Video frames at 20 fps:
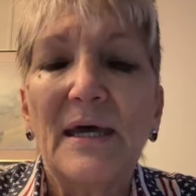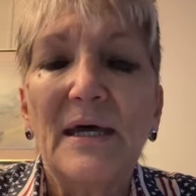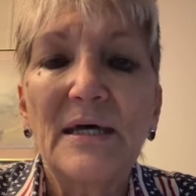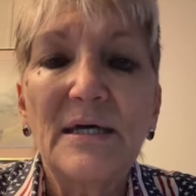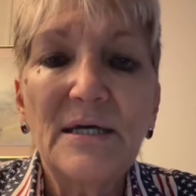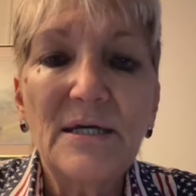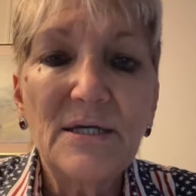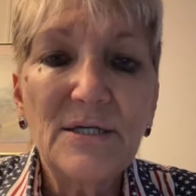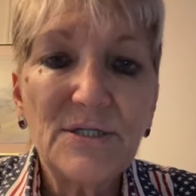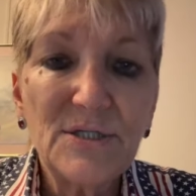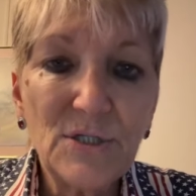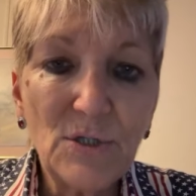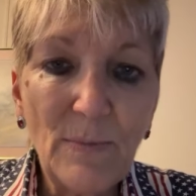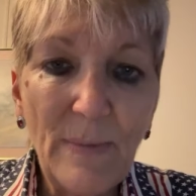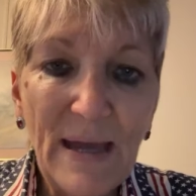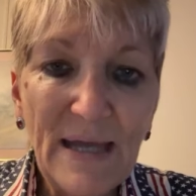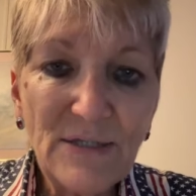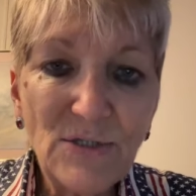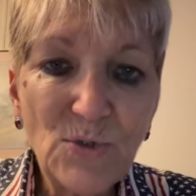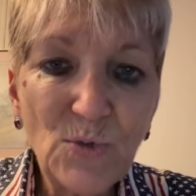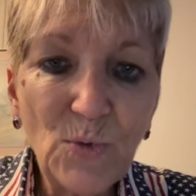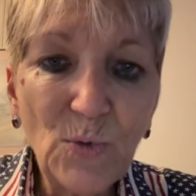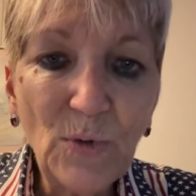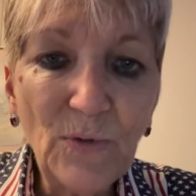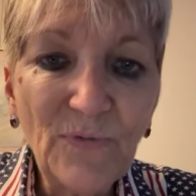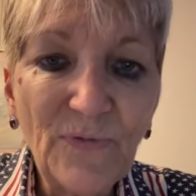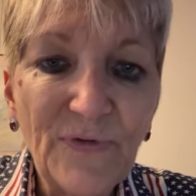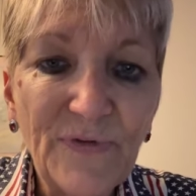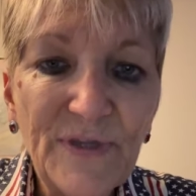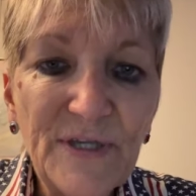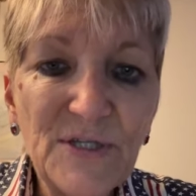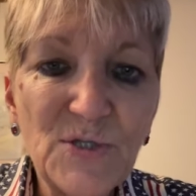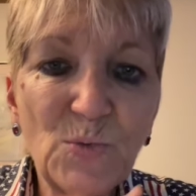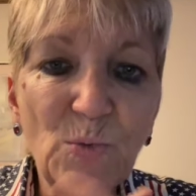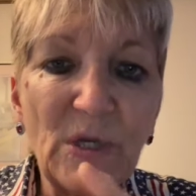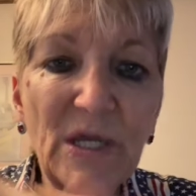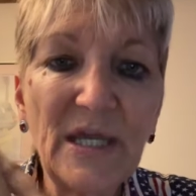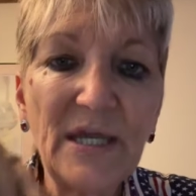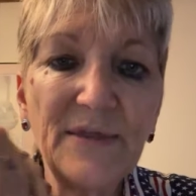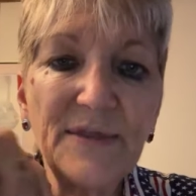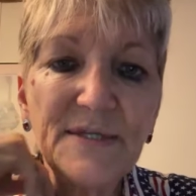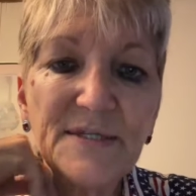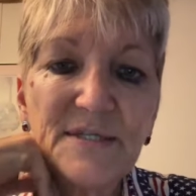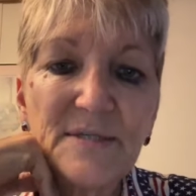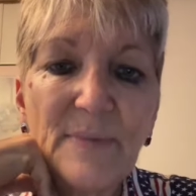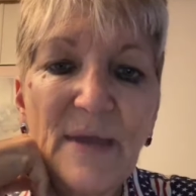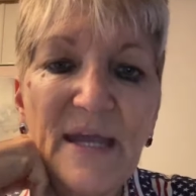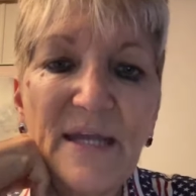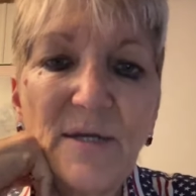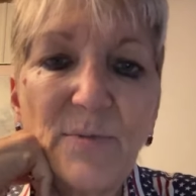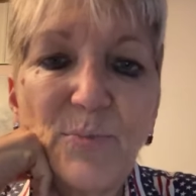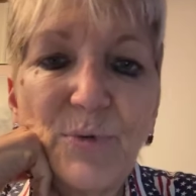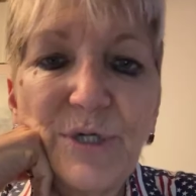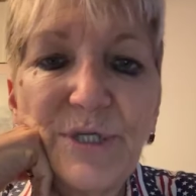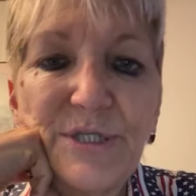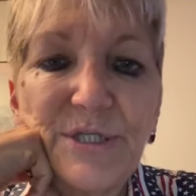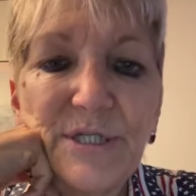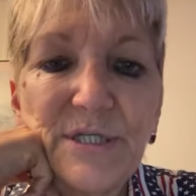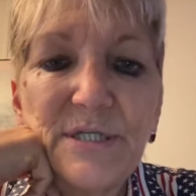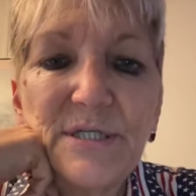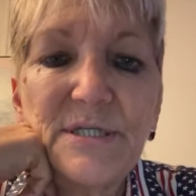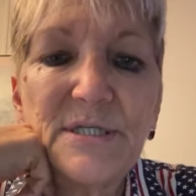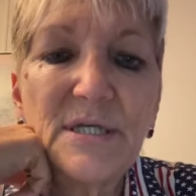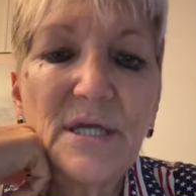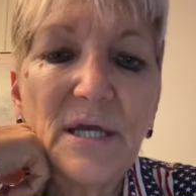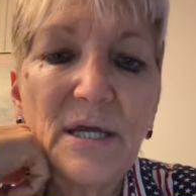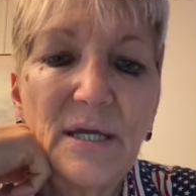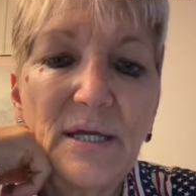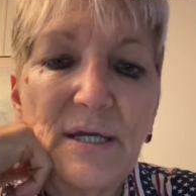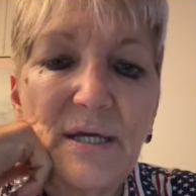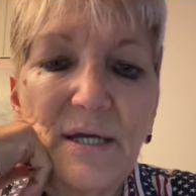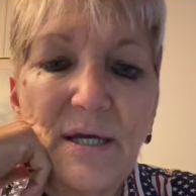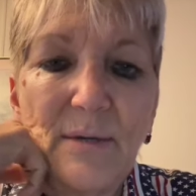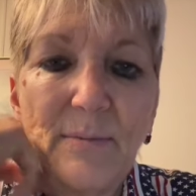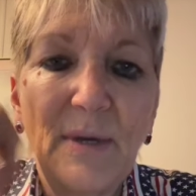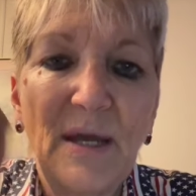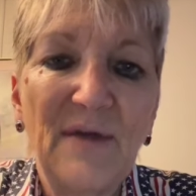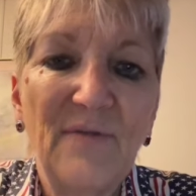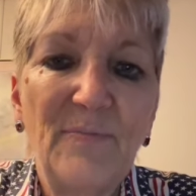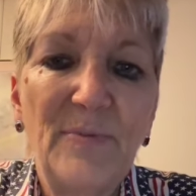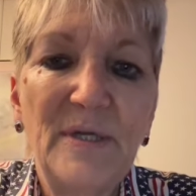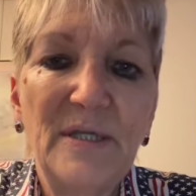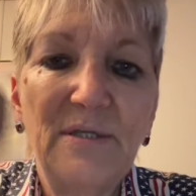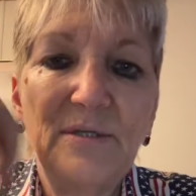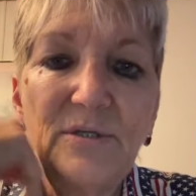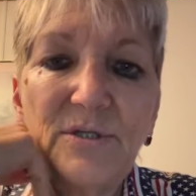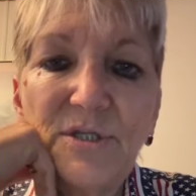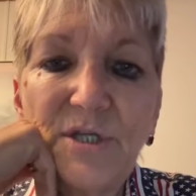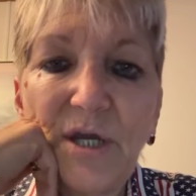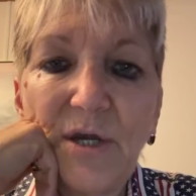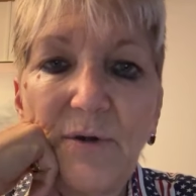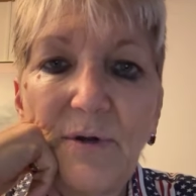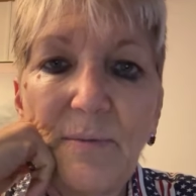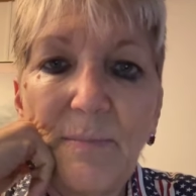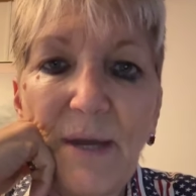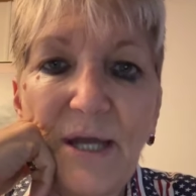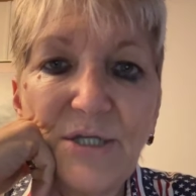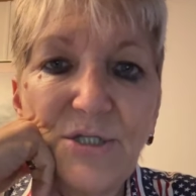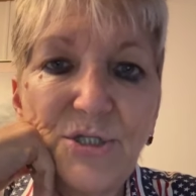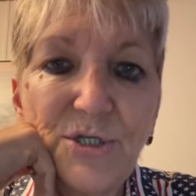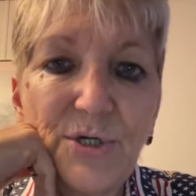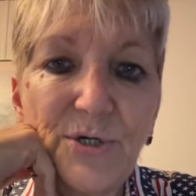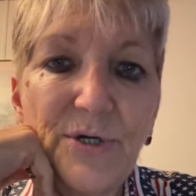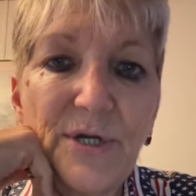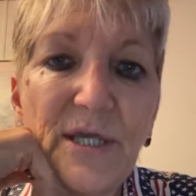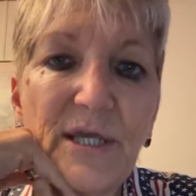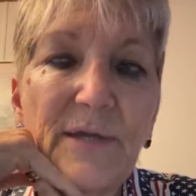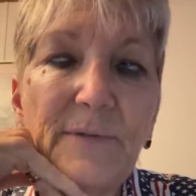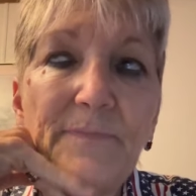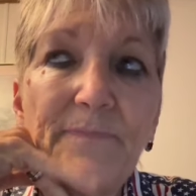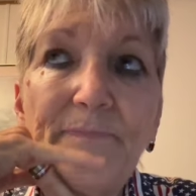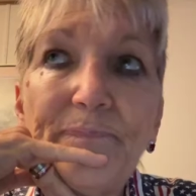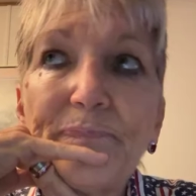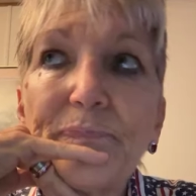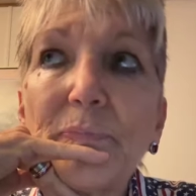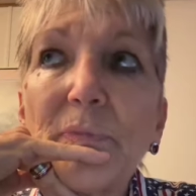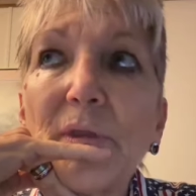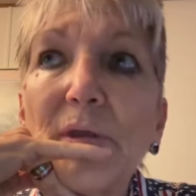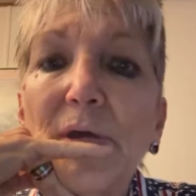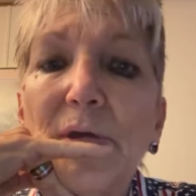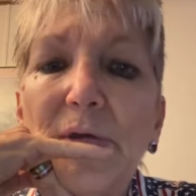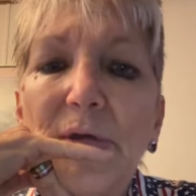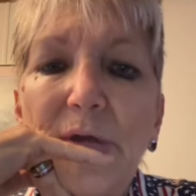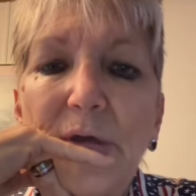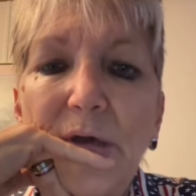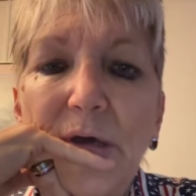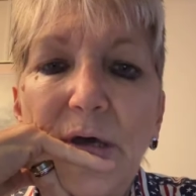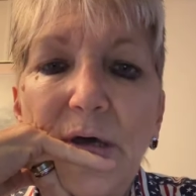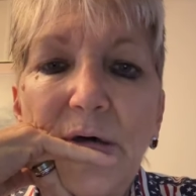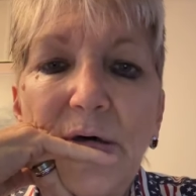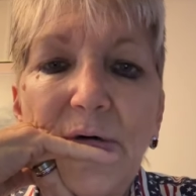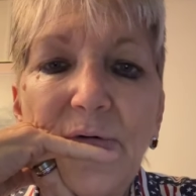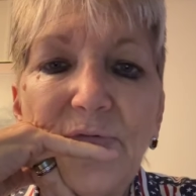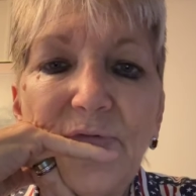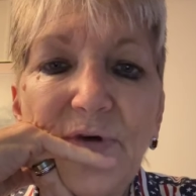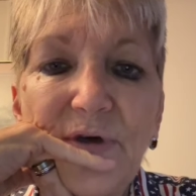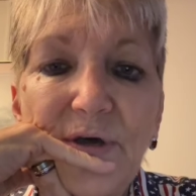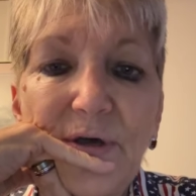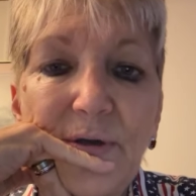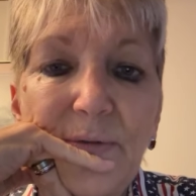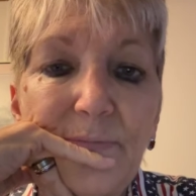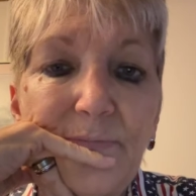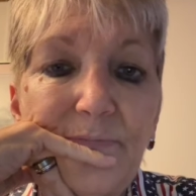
So my tool for this week, this is Amanda Bridges. I've been sharing my journey of